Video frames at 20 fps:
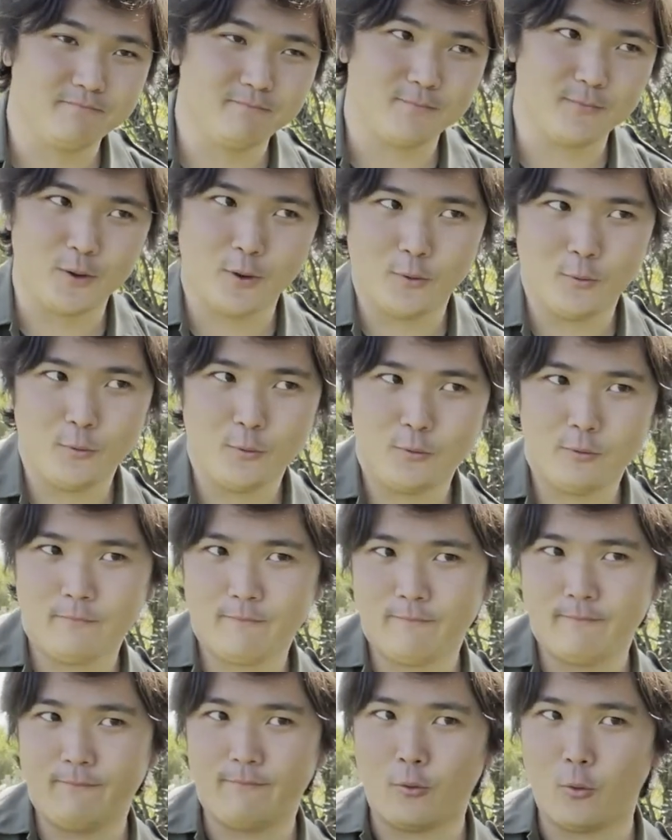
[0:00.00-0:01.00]
the whole
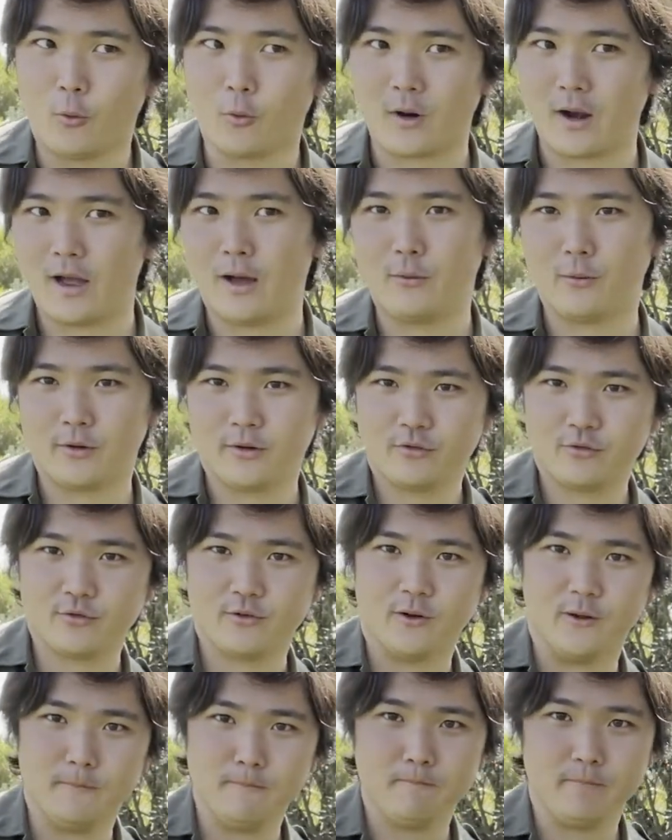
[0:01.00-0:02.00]
4-hour
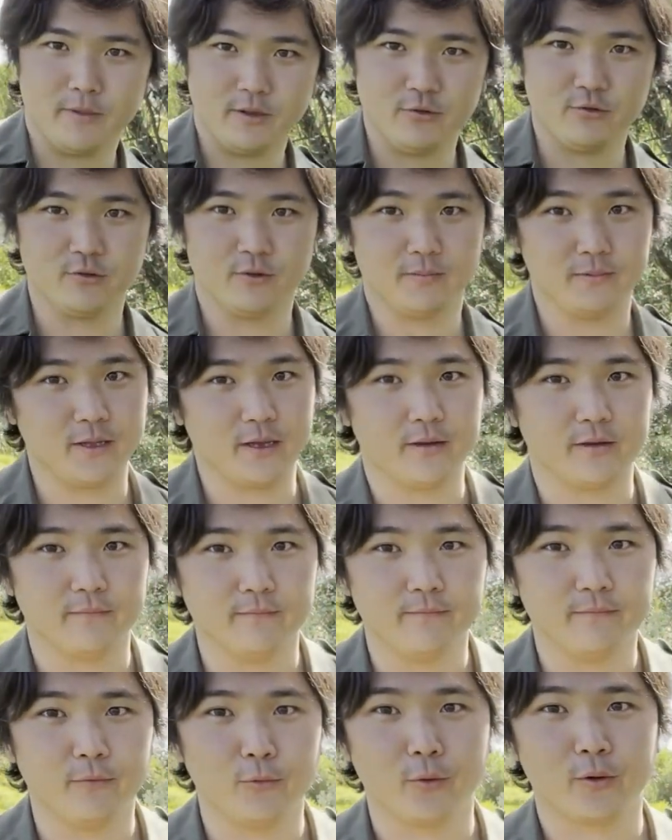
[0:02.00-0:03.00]
trip, it should have taken
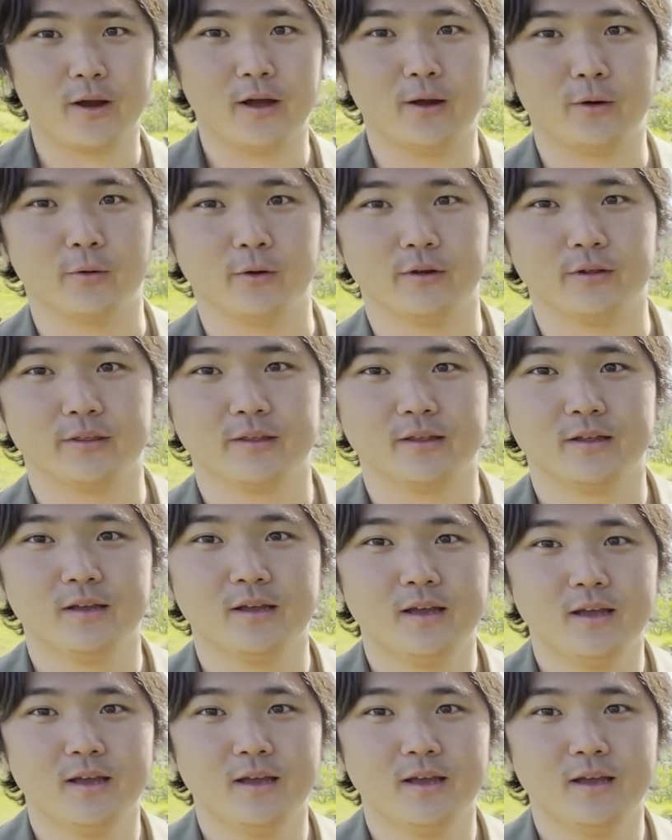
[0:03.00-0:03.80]
4 hours,